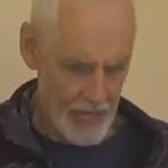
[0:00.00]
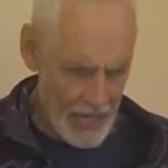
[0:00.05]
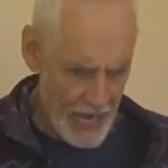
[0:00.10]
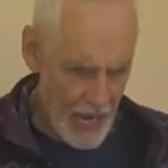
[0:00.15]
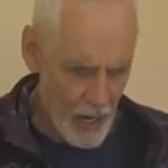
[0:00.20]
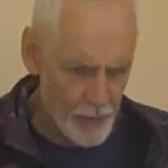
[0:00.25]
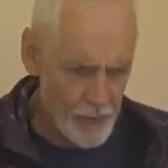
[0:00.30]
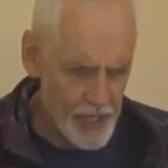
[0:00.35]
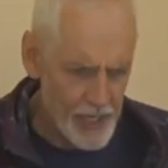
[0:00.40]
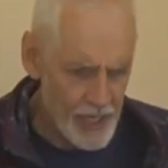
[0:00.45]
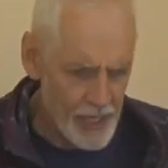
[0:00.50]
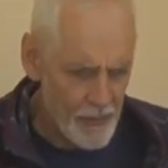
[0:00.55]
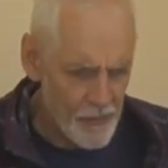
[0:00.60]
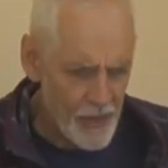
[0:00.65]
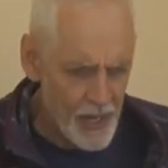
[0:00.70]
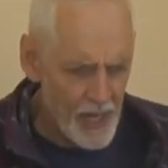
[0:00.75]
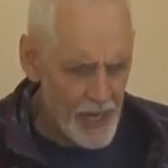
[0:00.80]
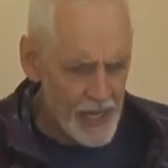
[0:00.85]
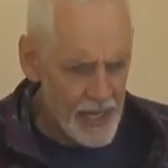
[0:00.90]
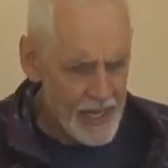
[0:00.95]
I'll read it.
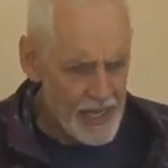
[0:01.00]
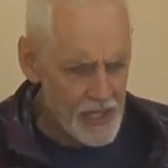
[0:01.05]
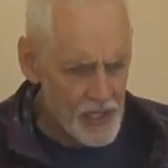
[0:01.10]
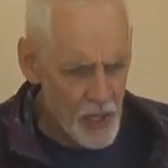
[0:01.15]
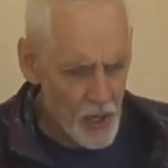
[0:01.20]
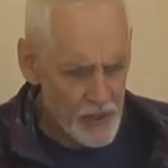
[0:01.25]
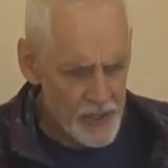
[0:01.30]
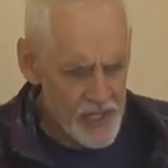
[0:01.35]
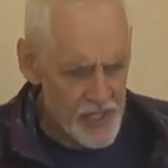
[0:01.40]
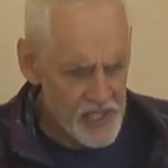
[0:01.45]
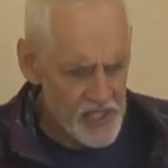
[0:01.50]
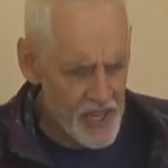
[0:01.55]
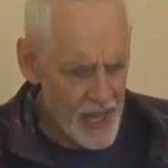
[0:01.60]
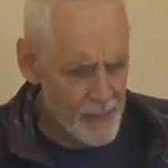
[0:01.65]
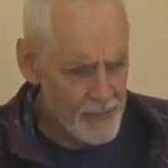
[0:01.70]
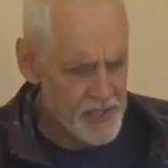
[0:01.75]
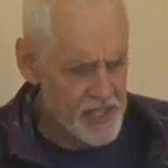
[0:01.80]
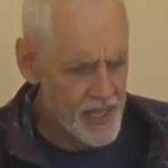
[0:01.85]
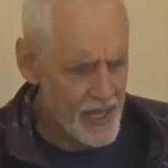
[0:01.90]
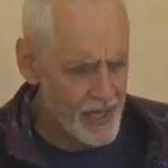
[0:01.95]
He taught his
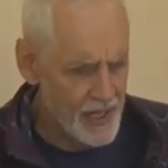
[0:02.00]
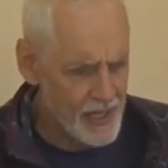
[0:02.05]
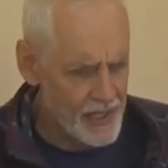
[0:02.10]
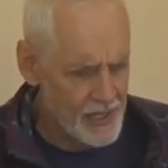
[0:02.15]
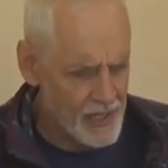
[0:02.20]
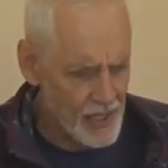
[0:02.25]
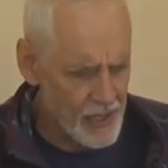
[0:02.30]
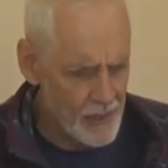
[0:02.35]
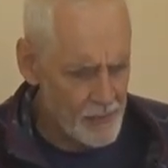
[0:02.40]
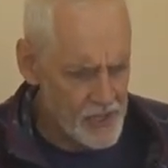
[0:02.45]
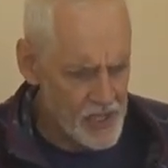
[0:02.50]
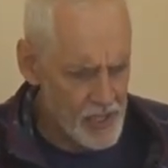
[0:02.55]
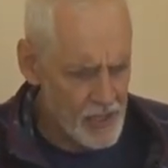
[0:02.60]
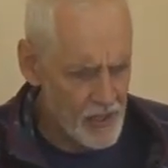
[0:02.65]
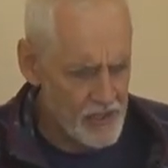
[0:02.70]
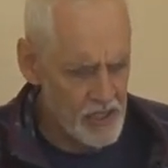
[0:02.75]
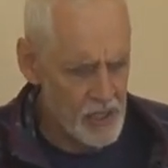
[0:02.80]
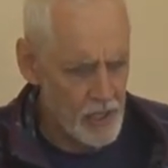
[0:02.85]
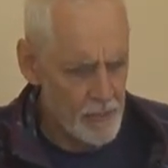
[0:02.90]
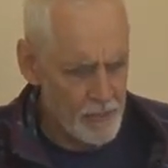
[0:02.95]
disciples how to conduct
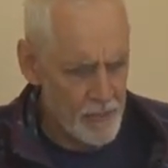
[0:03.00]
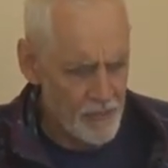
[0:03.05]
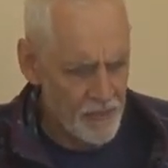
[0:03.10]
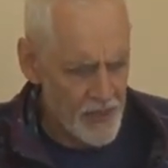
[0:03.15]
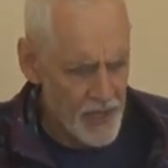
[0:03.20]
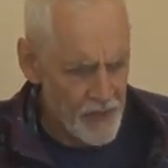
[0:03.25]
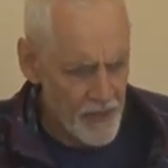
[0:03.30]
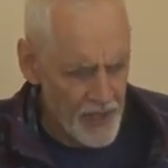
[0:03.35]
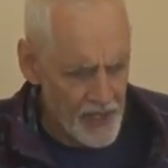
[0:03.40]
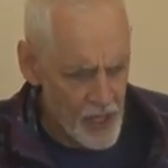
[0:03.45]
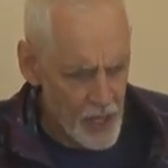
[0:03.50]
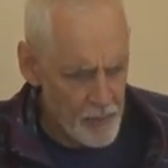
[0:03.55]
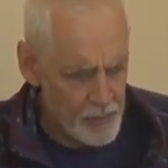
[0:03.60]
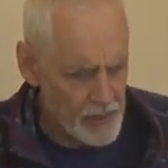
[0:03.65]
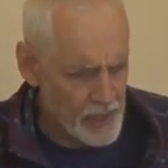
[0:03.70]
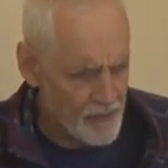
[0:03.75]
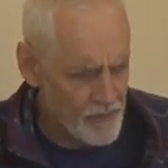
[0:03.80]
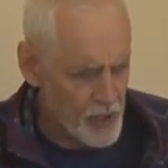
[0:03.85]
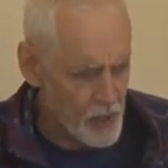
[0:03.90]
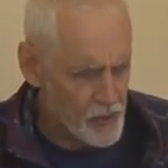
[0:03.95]
themselves in the, in the
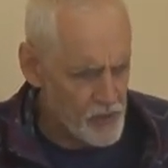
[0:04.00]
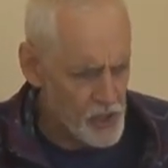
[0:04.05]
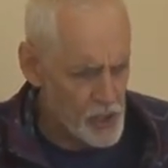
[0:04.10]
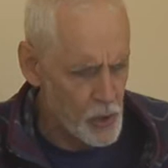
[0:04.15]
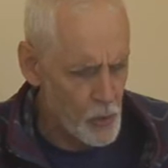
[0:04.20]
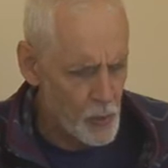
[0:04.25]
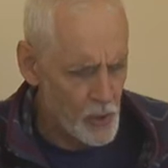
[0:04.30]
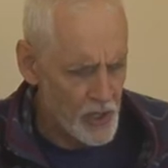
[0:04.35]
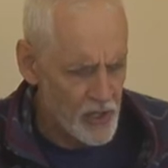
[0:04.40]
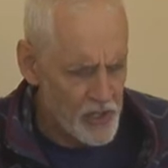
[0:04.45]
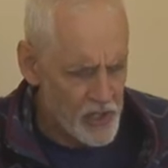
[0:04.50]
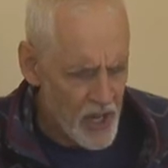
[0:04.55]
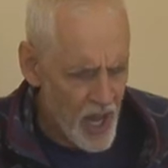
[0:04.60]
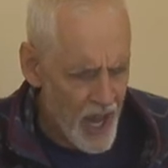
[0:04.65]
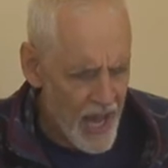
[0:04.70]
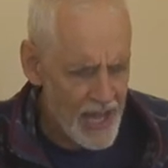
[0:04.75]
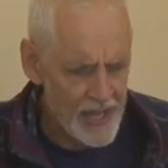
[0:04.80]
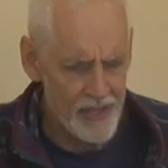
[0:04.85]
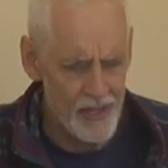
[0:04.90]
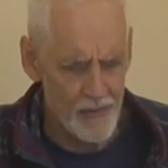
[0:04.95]
company of those who were
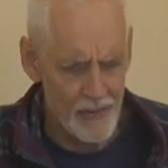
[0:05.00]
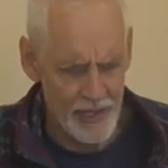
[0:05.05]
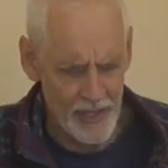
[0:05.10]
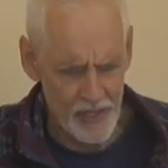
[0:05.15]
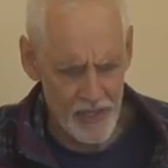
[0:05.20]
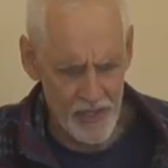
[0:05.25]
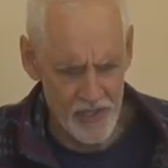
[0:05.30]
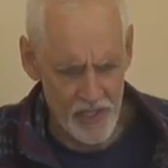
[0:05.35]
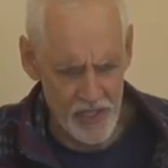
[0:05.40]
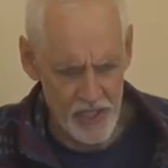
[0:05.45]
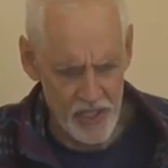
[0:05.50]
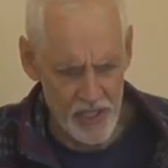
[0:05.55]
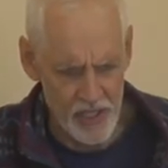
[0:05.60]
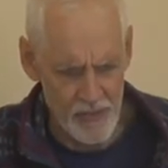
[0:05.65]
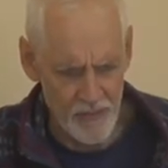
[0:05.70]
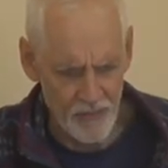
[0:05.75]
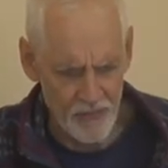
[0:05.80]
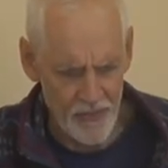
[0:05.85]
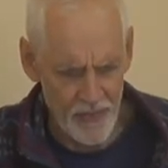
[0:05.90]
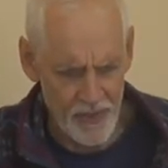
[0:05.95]
not religious.